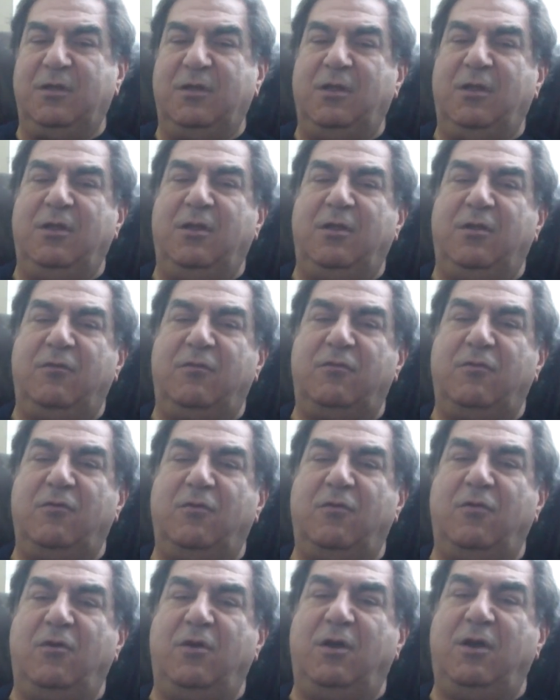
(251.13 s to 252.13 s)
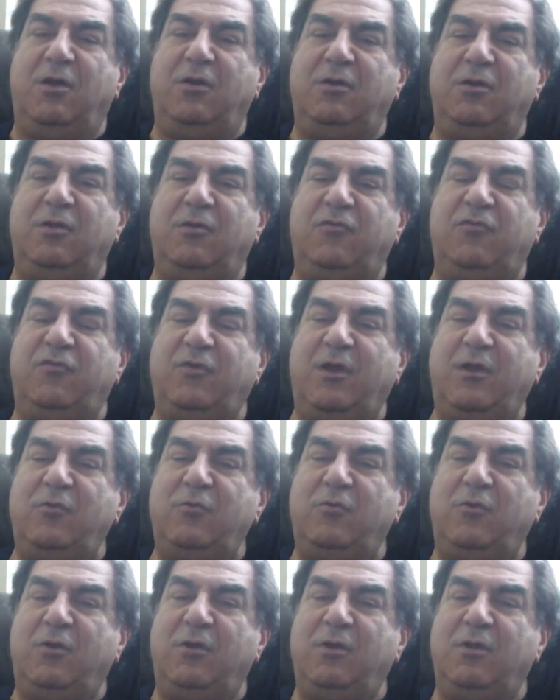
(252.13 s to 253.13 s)
So on
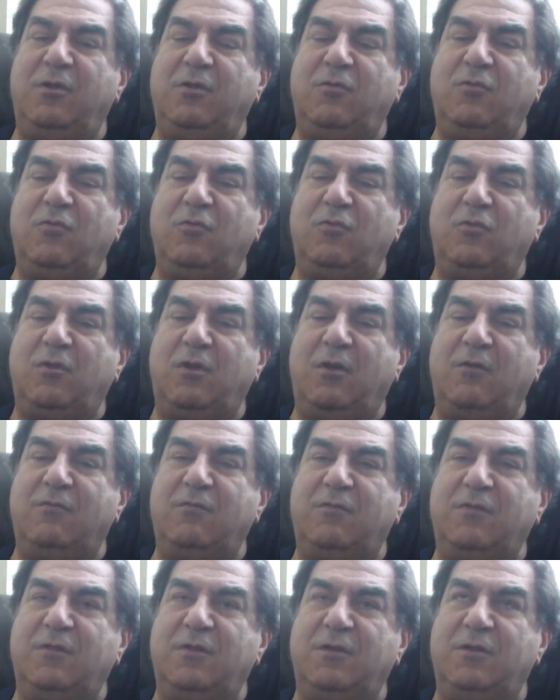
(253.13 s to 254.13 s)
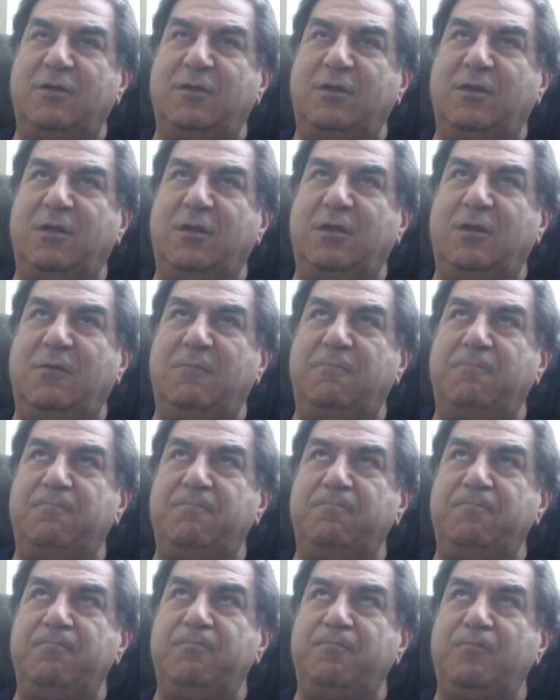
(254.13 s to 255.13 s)
January
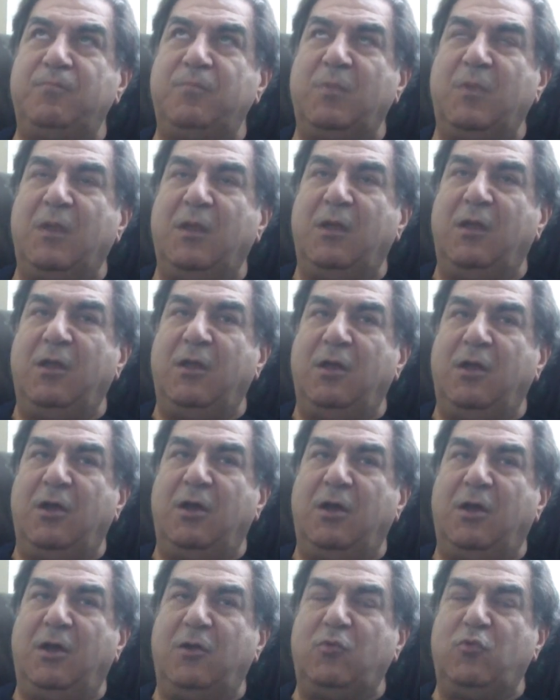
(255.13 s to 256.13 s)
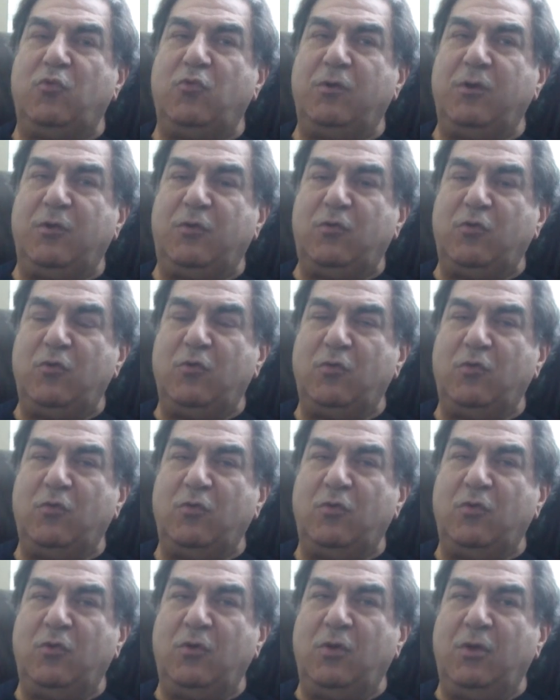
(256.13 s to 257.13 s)
2022,
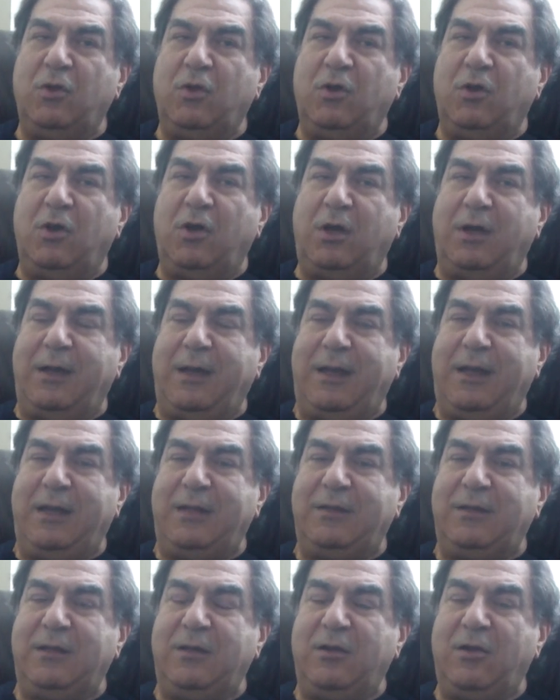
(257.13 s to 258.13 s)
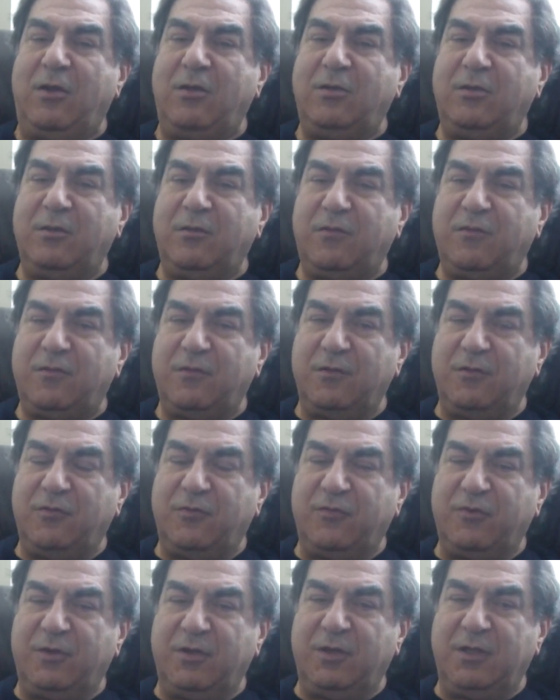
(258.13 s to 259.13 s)
I had another
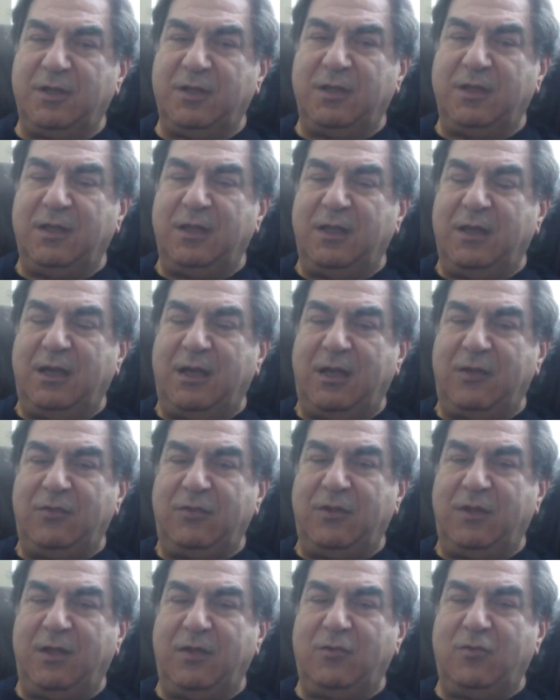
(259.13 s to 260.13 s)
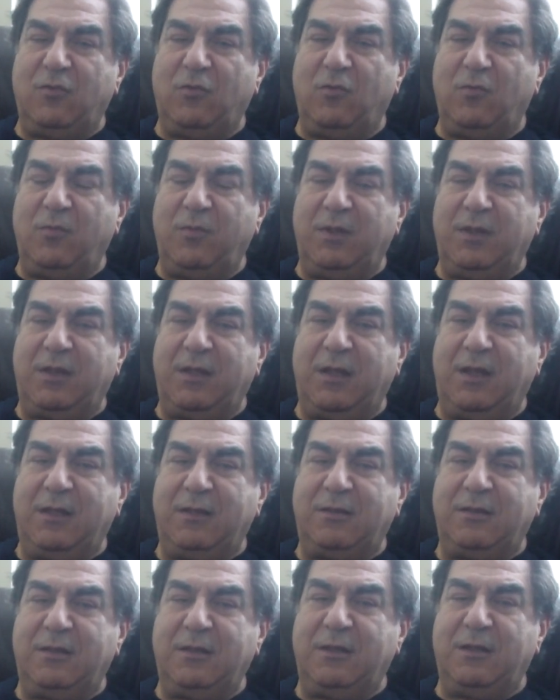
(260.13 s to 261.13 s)
surgery and they told me that
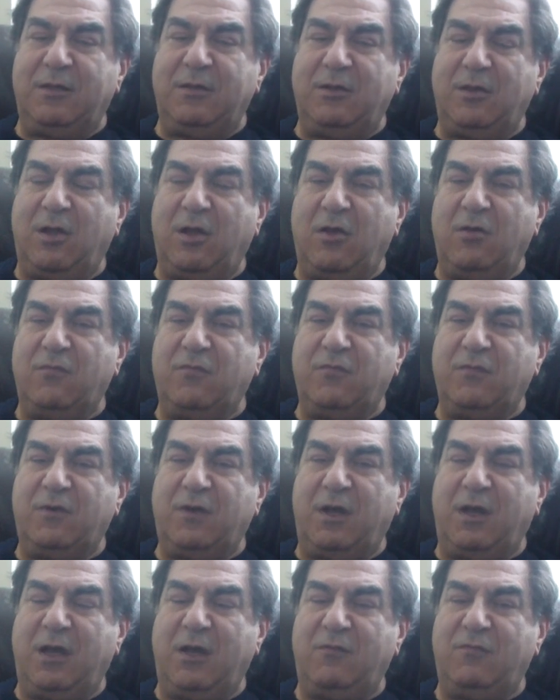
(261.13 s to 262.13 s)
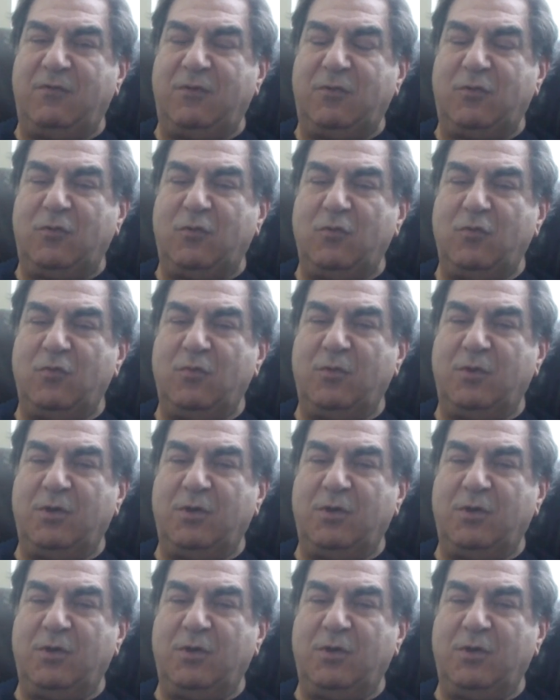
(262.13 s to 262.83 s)
uh, now I have a tumor.